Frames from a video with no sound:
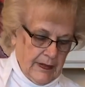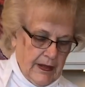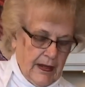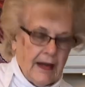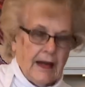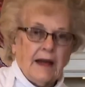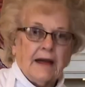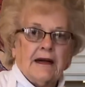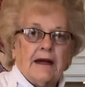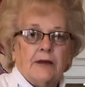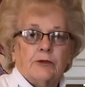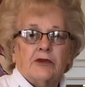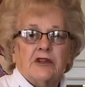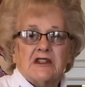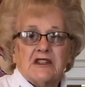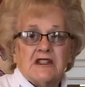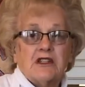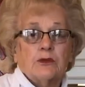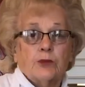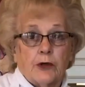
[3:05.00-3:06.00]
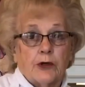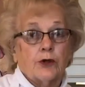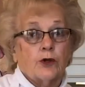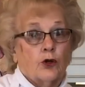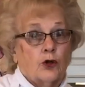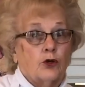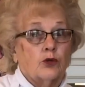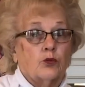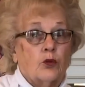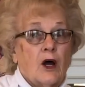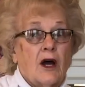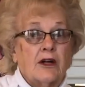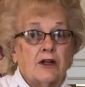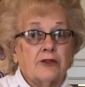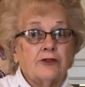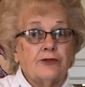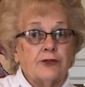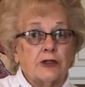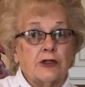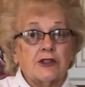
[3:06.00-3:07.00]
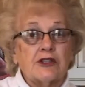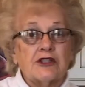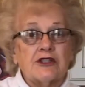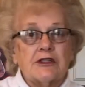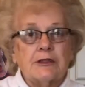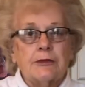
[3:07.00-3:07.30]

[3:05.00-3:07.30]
And I rinse it with cold water first.